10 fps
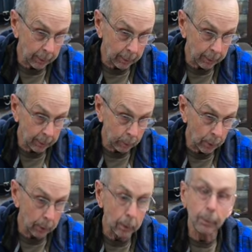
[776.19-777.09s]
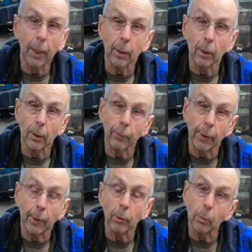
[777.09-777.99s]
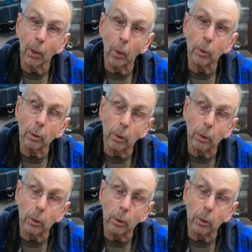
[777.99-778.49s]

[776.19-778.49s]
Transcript: and we'll make a little video about